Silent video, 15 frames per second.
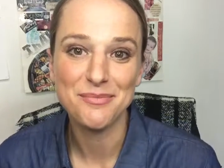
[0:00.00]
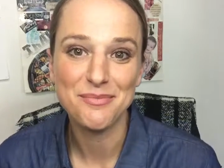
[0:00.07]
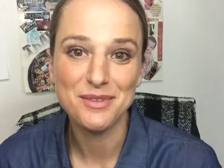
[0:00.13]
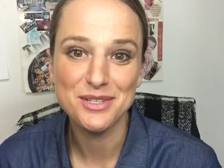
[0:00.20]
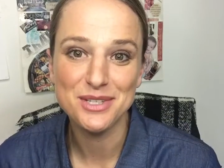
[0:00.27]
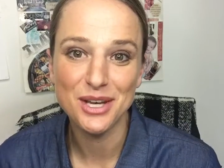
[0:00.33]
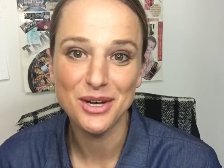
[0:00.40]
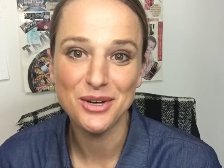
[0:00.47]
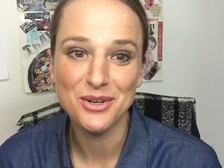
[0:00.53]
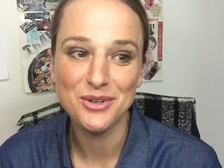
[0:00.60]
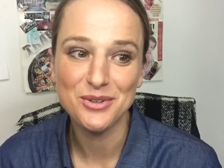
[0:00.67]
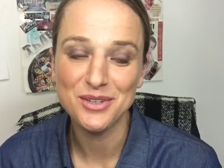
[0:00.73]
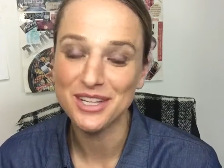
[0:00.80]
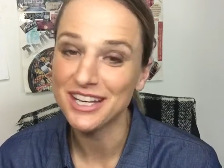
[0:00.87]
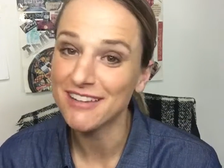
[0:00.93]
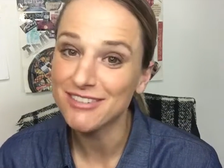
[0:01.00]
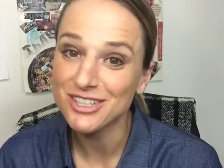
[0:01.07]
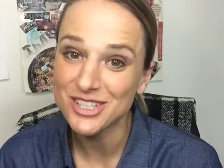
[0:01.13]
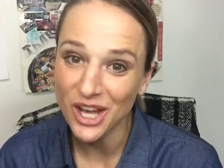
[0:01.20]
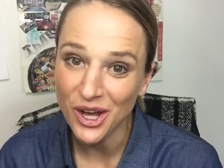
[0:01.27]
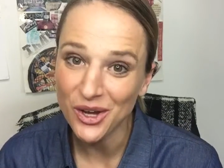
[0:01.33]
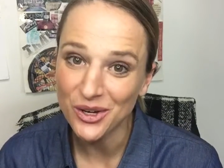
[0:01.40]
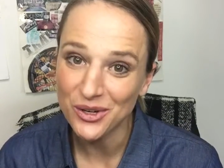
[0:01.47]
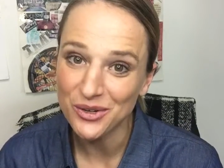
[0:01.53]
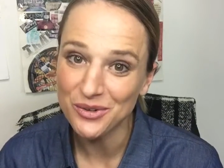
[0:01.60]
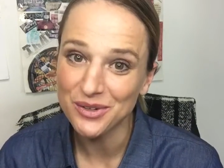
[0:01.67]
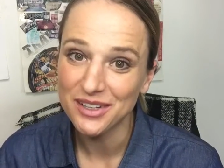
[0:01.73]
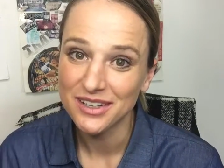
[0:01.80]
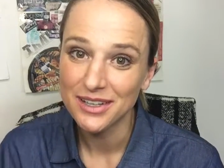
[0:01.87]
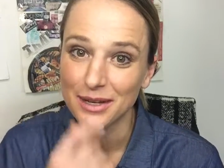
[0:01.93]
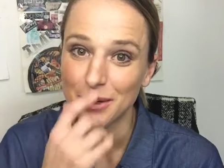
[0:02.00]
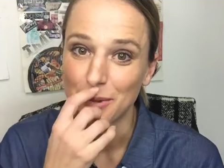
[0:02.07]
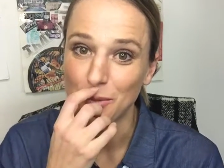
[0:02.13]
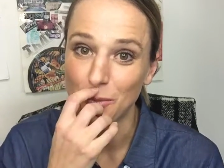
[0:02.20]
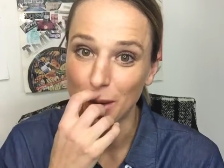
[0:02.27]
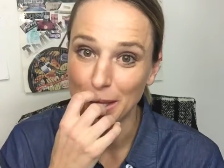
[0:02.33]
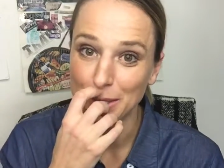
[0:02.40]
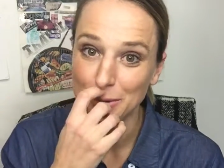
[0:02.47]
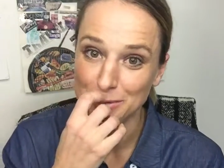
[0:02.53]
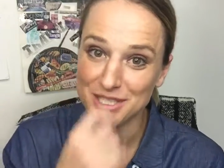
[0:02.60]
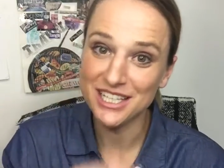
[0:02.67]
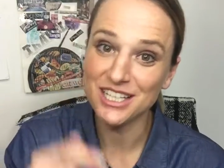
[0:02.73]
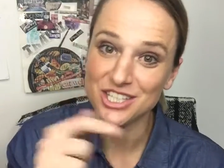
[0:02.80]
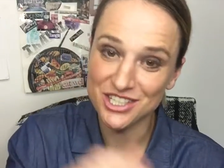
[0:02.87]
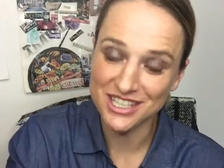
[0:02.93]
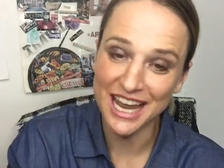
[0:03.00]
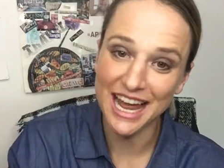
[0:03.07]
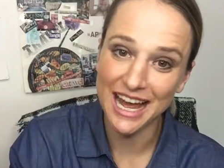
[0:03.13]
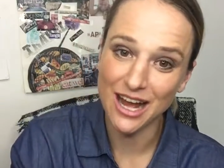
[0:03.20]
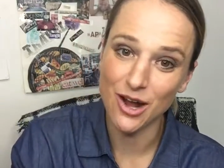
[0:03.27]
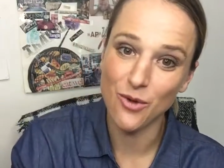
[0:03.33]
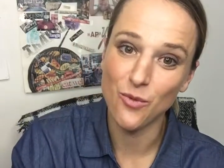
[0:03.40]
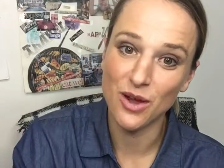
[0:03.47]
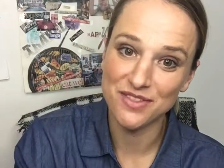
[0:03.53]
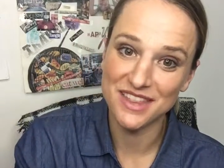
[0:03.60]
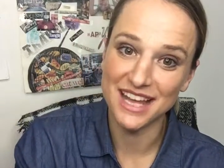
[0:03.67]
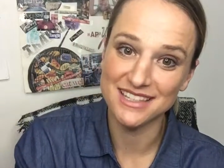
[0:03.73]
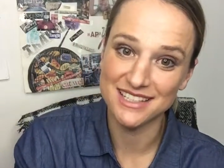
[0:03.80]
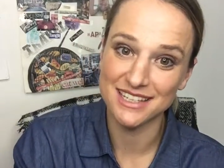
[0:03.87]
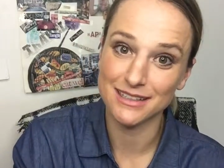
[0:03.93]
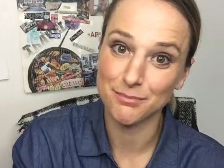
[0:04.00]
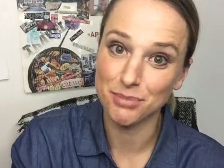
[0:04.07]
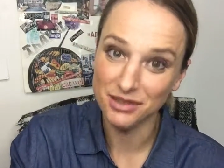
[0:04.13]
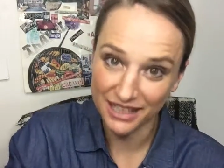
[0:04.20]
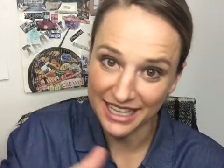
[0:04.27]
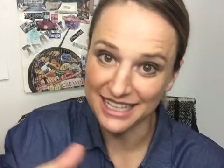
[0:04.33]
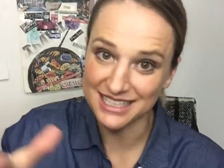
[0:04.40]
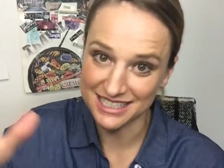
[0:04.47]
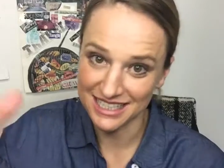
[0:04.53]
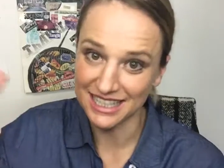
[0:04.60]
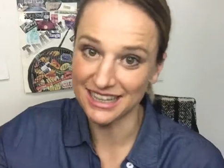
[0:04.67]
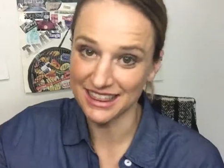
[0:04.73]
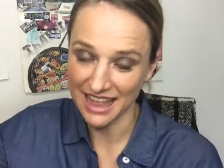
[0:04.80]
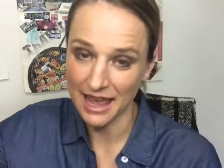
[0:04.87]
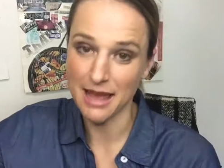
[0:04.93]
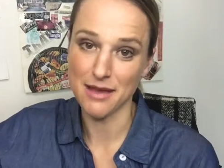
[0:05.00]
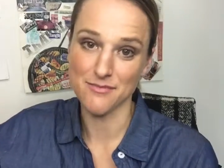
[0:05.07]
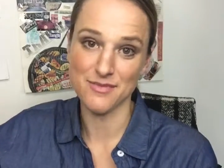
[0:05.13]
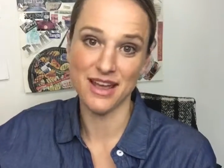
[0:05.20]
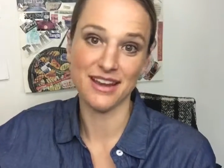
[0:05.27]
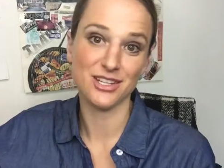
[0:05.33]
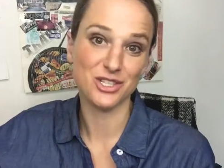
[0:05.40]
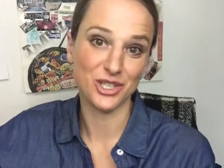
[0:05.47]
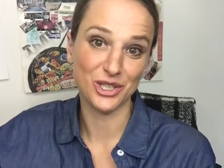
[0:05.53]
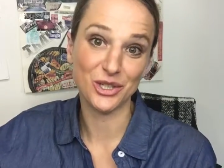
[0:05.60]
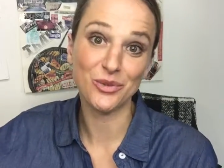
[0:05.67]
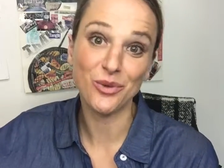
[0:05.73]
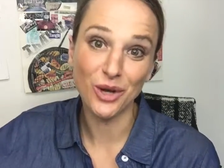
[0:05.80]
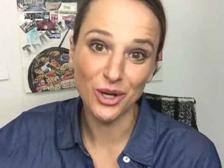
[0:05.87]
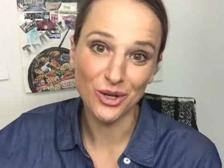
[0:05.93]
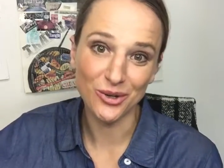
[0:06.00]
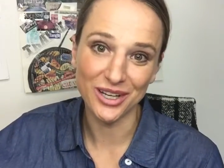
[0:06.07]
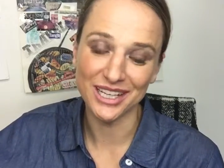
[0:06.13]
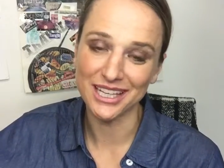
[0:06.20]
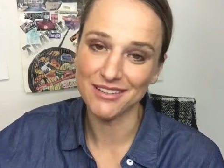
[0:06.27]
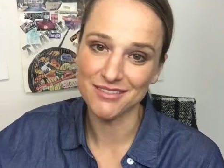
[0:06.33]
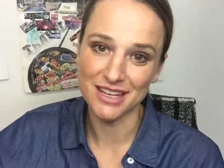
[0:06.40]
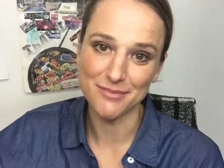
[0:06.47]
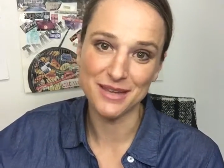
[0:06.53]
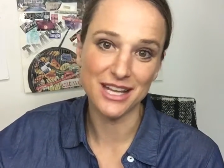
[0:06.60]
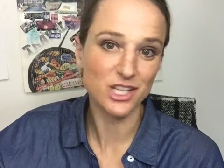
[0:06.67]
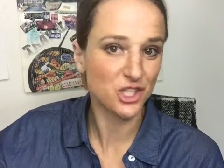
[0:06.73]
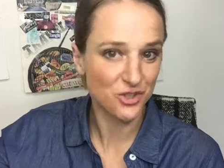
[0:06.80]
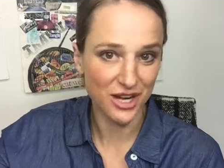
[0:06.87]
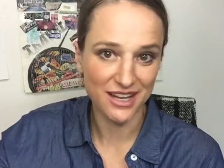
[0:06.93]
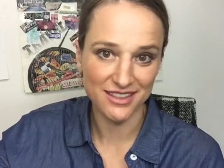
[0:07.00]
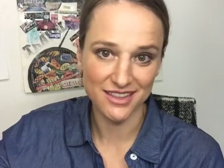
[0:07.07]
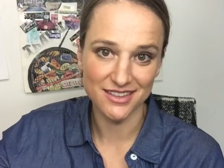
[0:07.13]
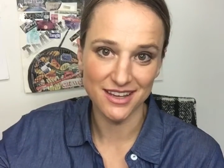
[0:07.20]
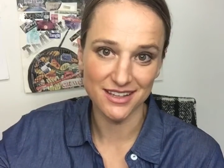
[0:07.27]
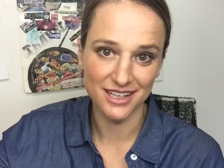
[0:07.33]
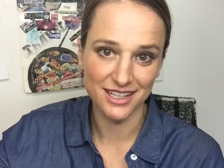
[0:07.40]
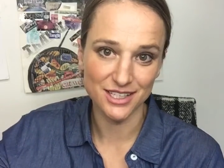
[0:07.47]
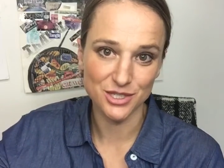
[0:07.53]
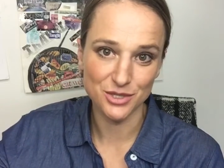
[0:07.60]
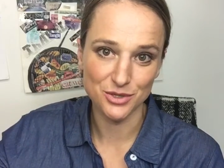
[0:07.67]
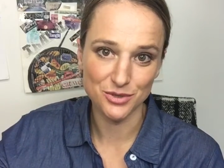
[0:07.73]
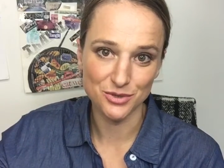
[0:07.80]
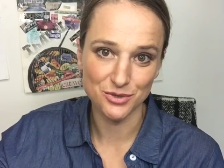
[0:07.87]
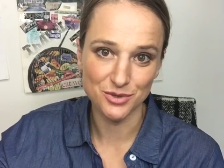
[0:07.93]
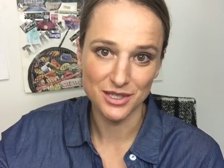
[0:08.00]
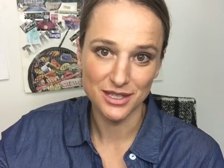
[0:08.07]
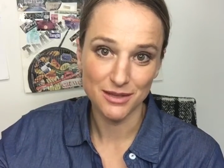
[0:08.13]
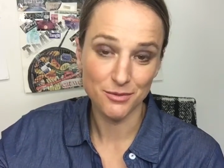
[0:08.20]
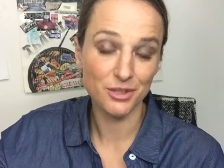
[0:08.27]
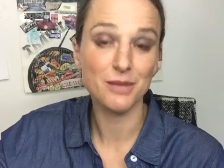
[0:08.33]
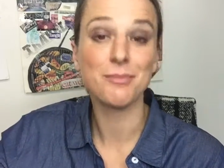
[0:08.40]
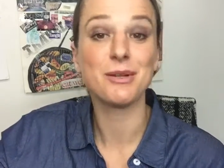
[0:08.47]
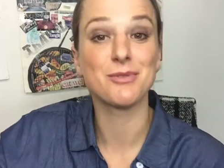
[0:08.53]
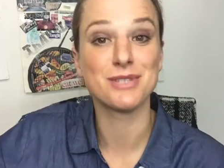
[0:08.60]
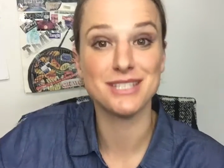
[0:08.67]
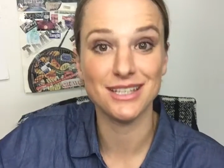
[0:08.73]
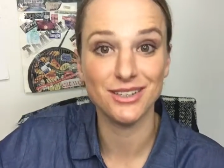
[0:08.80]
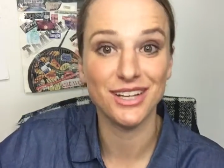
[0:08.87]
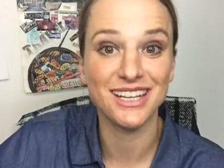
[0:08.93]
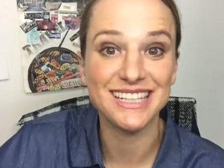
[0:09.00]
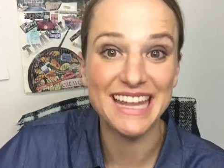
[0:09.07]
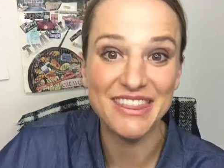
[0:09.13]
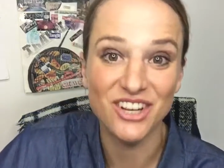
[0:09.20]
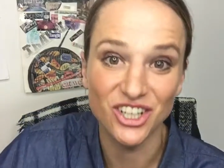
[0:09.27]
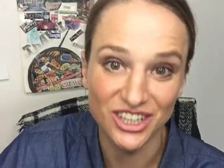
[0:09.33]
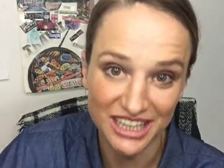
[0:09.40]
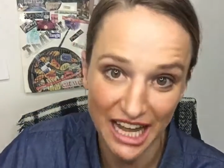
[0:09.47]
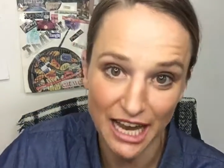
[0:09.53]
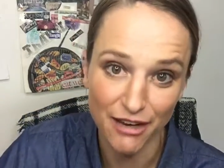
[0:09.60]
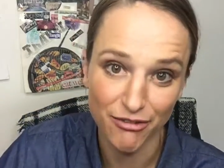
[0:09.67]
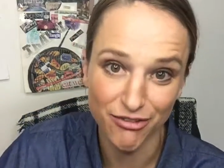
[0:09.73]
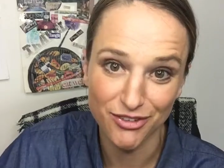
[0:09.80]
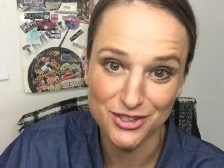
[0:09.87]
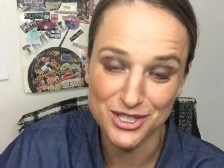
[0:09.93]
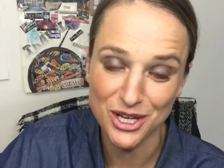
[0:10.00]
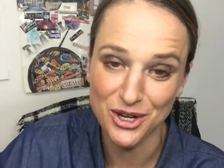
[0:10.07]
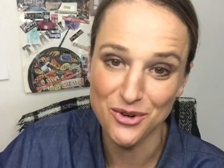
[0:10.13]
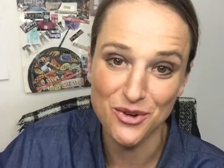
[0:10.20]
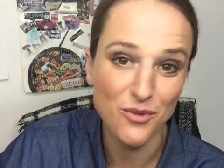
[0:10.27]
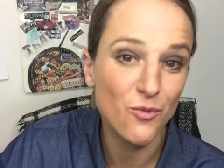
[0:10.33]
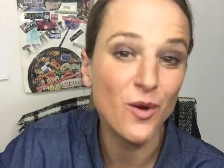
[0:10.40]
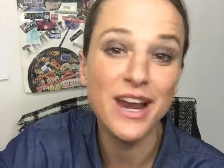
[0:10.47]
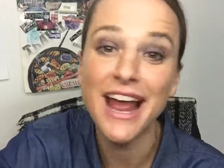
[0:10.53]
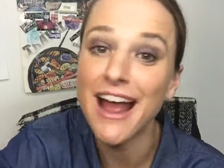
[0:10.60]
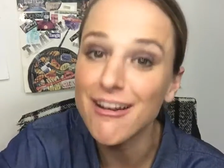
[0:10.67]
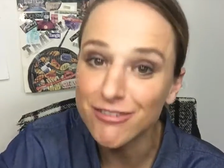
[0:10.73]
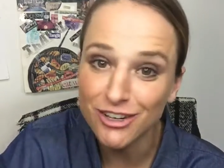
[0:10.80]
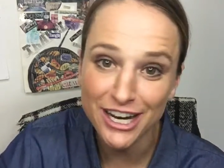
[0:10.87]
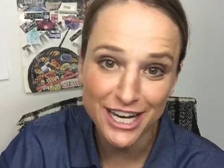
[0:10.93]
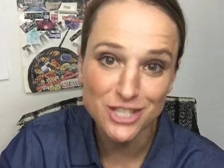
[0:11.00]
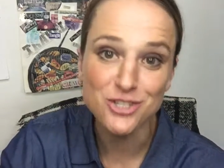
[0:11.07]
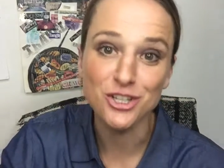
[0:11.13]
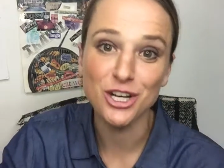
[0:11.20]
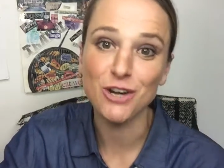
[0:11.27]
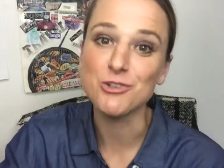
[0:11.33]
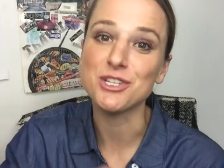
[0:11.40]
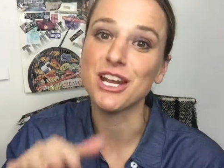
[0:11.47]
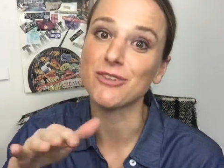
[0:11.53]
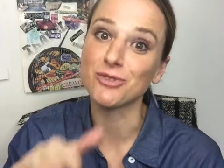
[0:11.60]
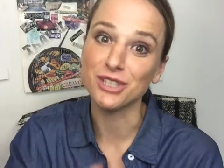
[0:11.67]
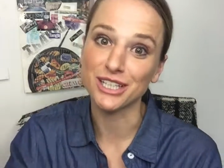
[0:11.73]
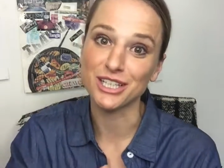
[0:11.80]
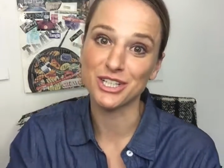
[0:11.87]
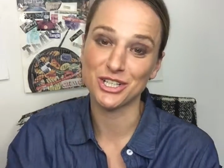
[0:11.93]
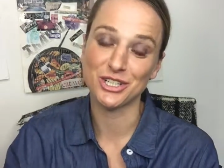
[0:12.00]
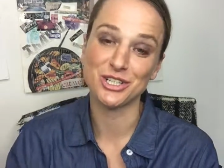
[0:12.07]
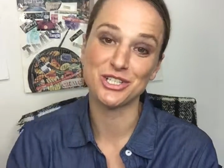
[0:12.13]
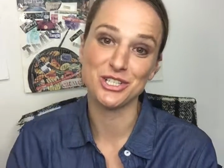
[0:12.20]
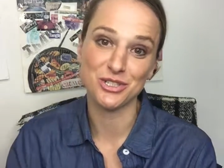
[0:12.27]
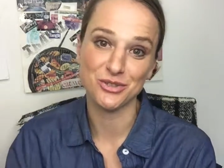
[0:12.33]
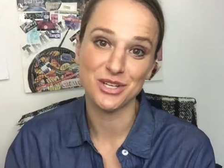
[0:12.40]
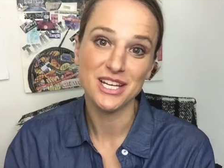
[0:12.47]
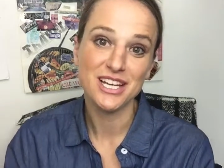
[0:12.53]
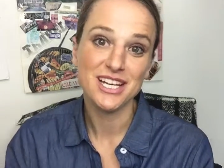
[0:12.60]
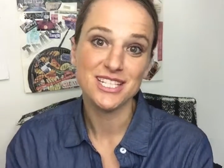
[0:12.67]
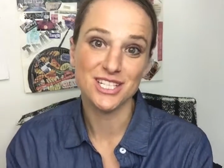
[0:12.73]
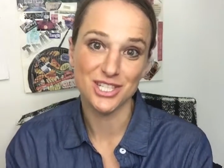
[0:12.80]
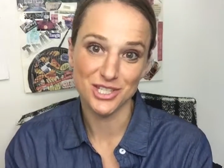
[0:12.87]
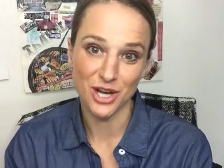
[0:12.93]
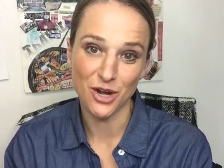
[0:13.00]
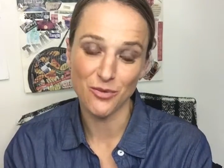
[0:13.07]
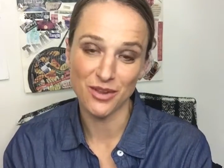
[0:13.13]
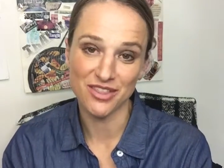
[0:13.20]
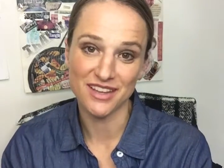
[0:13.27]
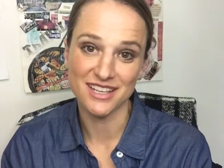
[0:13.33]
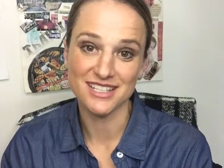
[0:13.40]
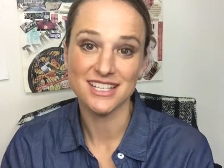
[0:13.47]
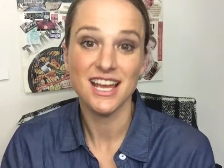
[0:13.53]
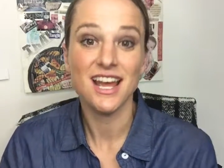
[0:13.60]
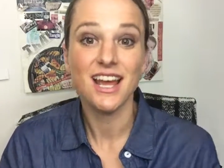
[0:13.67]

So you never know what you teach now, what that's going to plant in them, and it's going to grow and give them that strength that they need to really be resilient in their life. So whatever age you're coaching, I really encourage you to start with this.